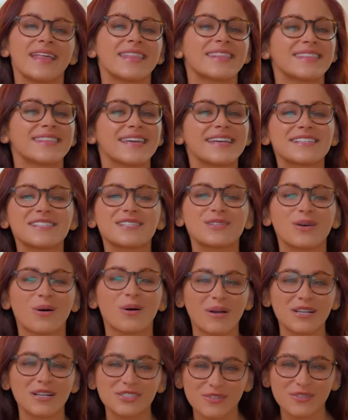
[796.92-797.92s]
Thanks so
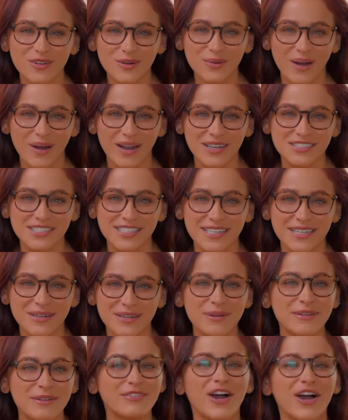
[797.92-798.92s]
much for watching.
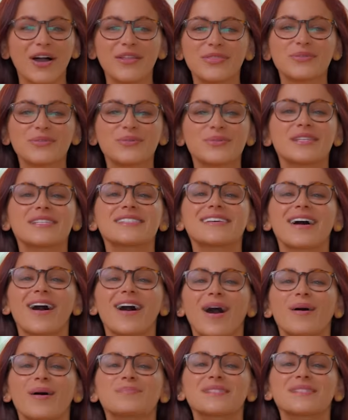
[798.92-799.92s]
We've gone through the
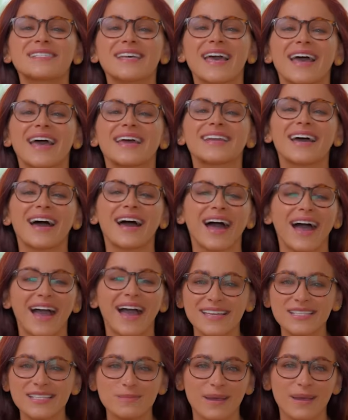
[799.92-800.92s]
top 10
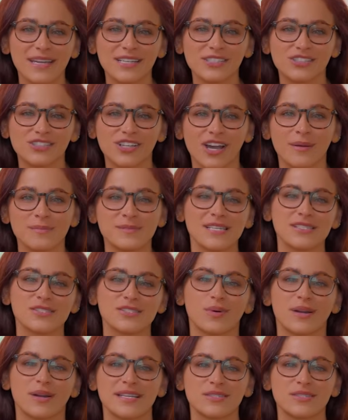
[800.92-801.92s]
highest paying jobs in
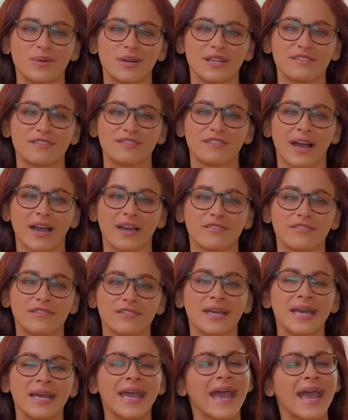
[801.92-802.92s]
2025,
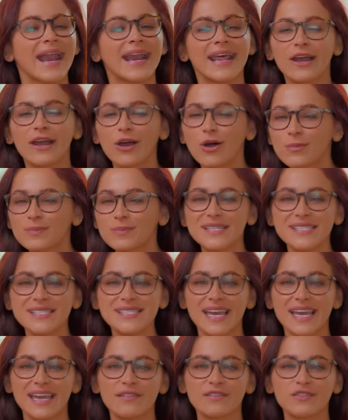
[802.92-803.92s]
and I hope this
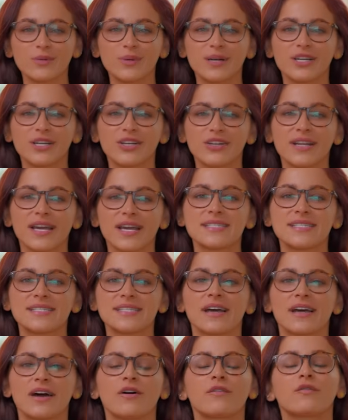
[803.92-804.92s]
gave you a good
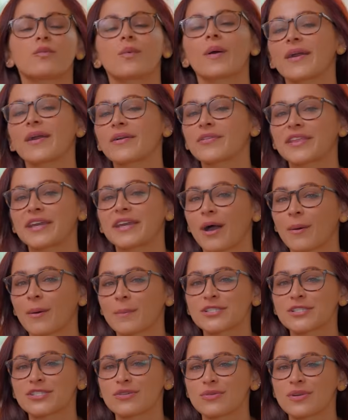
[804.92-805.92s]
idea of where the
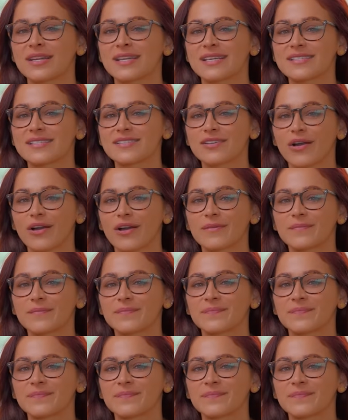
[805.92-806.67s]
opportunities are.